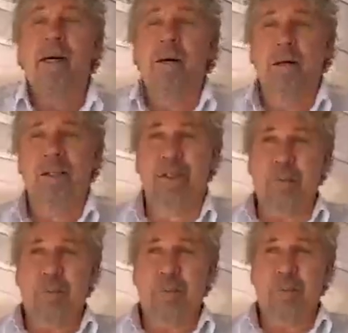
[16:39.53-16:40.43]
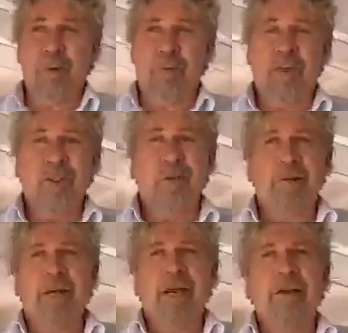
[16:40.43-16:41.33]
Well, there's a couple of things we can
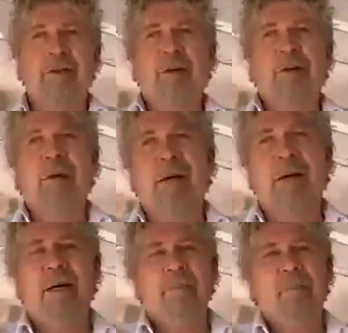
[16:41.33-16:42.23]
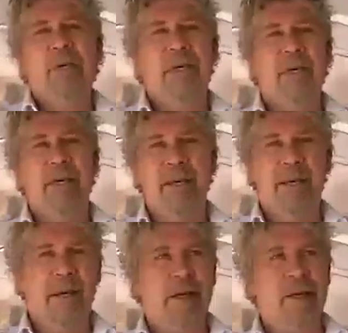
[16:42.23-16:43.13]
do.
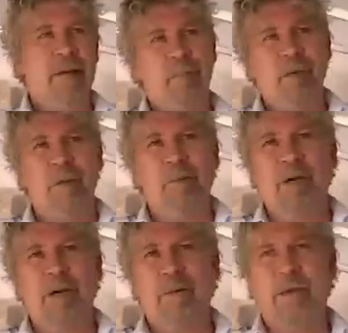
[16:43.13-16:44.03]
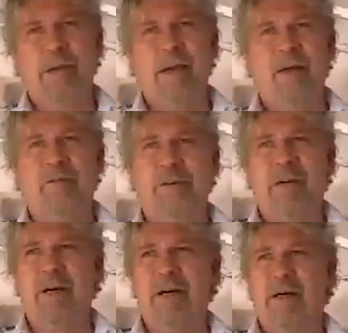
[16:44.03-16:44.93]
In Mooloolaba, we have
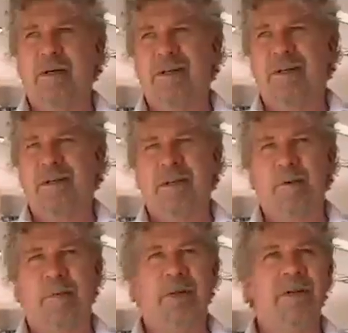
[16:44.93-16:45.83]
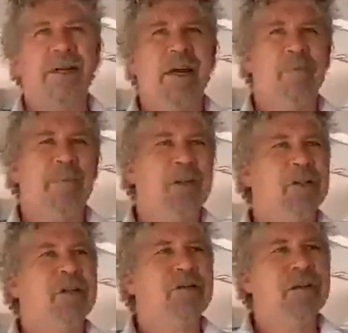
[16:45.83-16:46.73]
the ability to get boats
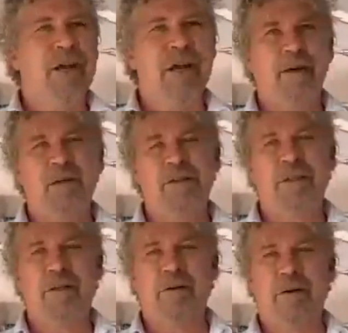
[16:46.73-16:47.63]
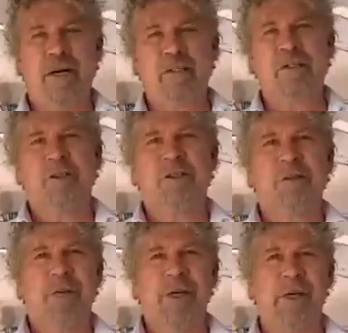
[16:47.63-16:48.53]
lifted out using a crane system
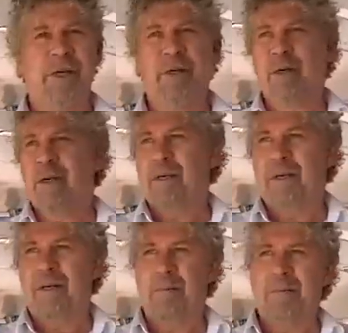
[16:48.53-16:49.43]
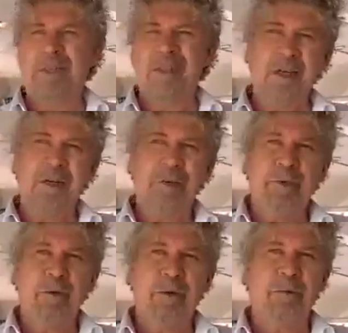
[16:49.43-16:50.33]
here. It does tend to be a little
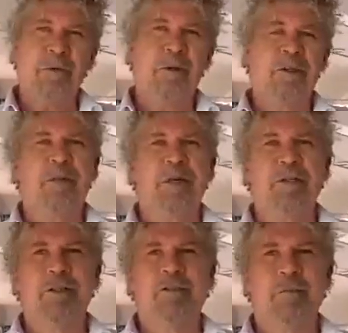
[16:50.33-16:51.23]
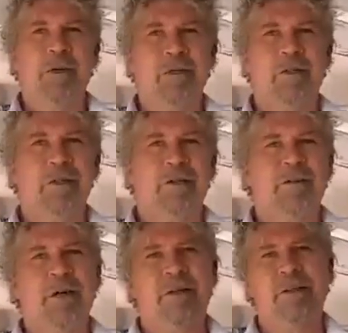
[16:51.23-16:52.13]
bit more expensive, but it's
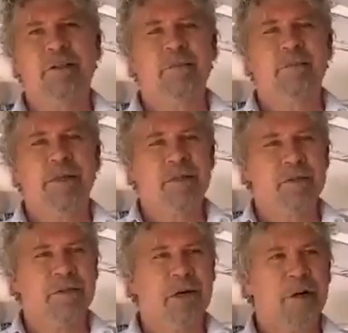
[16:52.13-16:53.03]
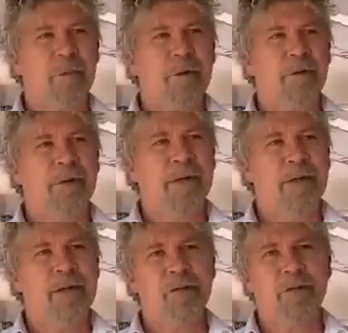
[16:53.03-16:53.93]
something that is available, and
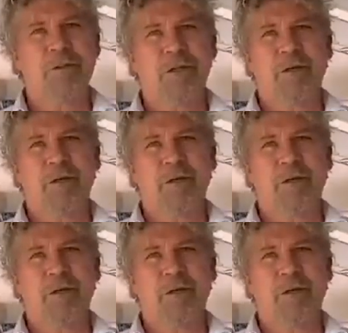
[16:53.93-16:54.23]
there's also